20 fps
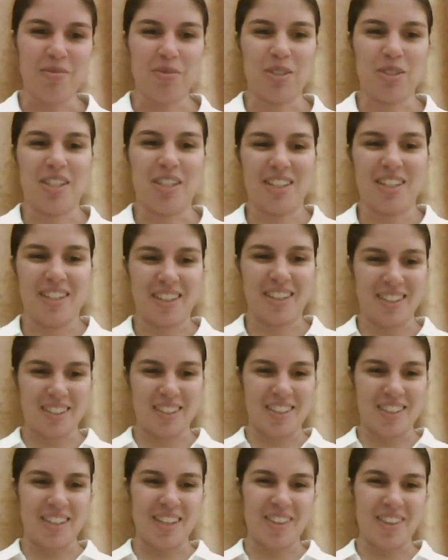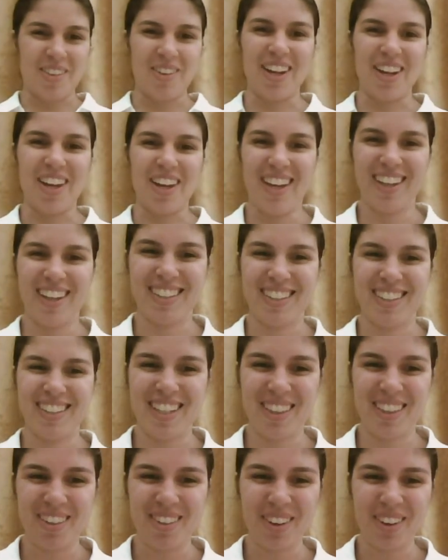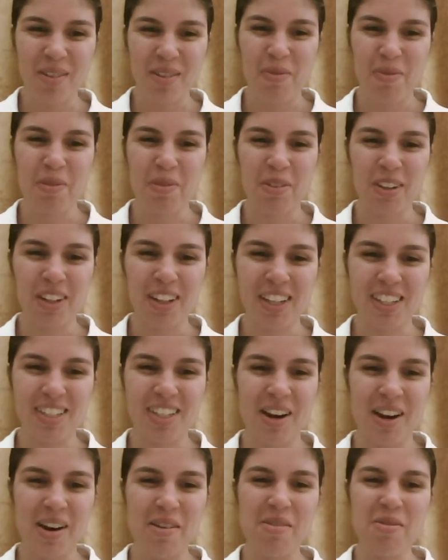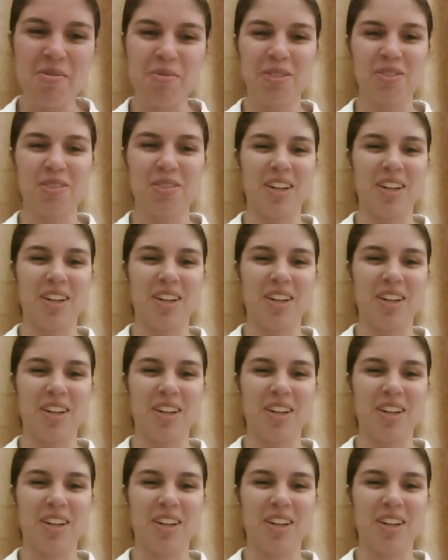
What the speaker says: she thought I'd be really terrible,